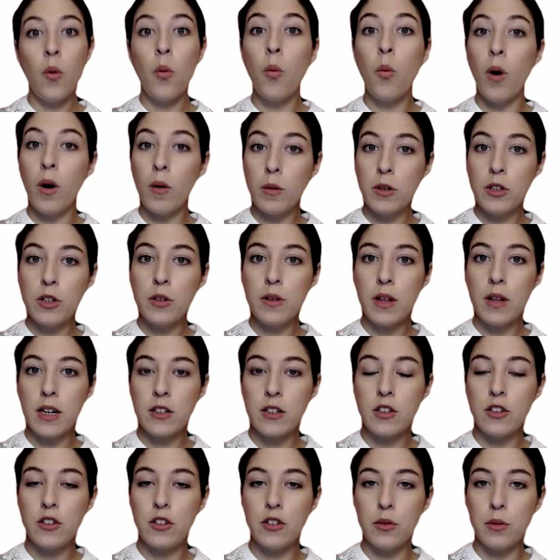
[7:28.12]
What would you
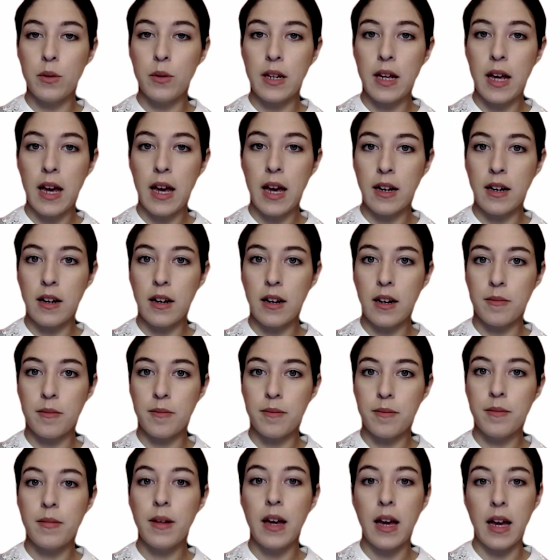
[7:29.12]
like to do in Canada?
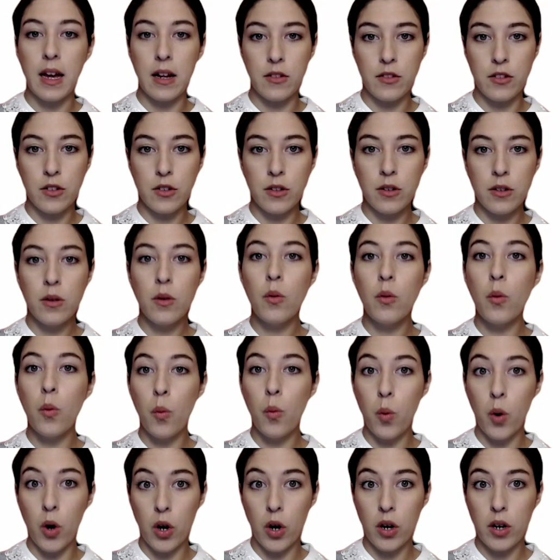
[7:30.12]
Answer,
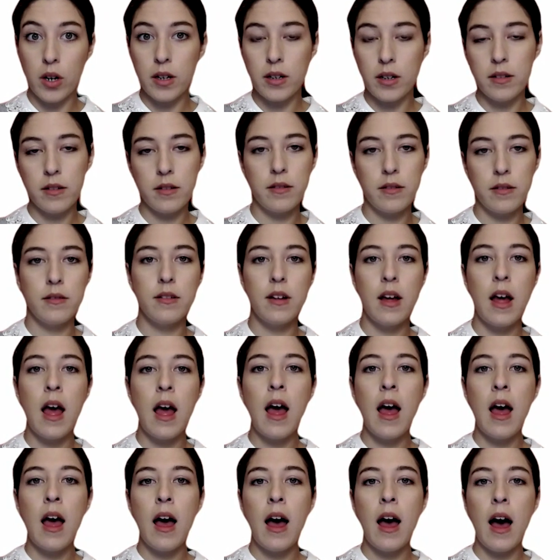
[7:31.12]
work.
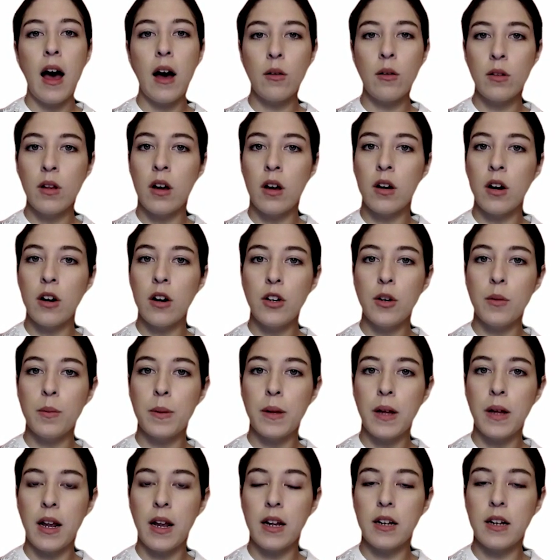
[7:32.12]
How long are you
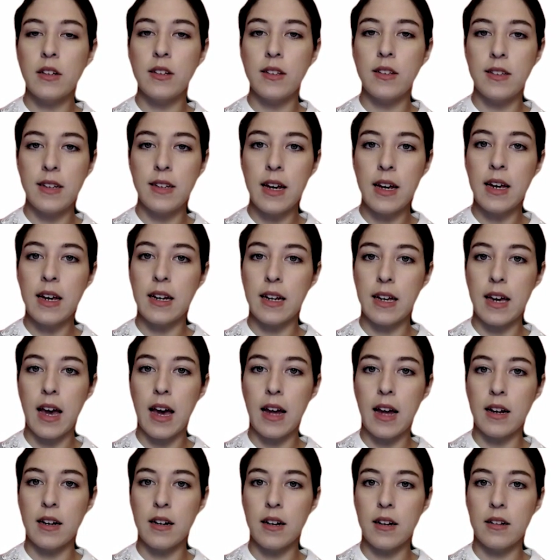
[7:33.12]
planning to stay in
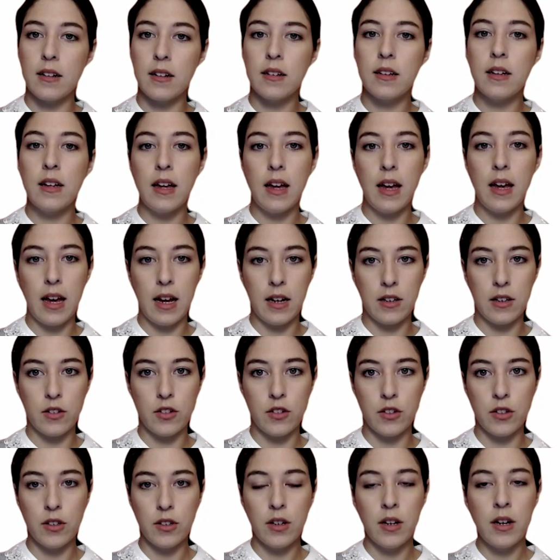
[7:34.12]
Canada?
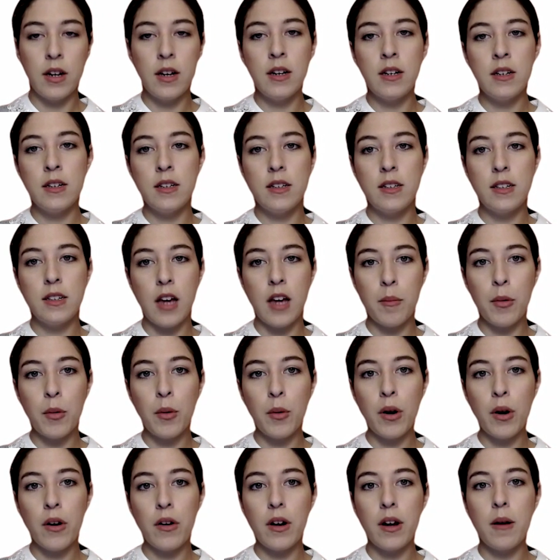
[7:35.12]
Answer,
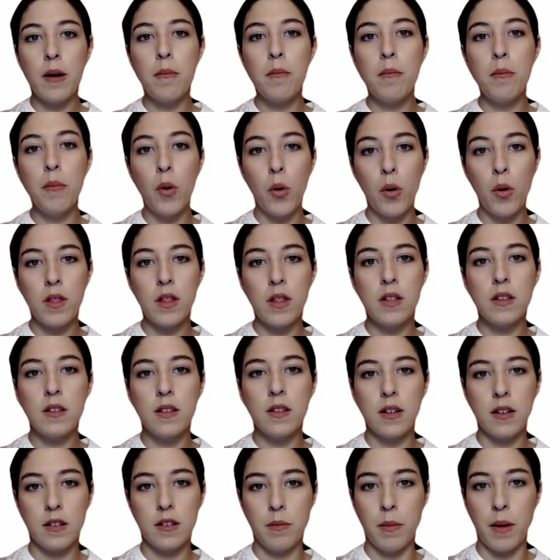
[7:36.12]
temporary more than
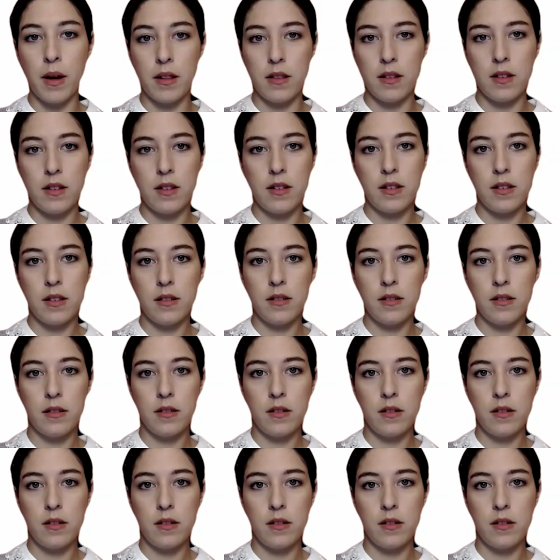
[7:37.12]
six months.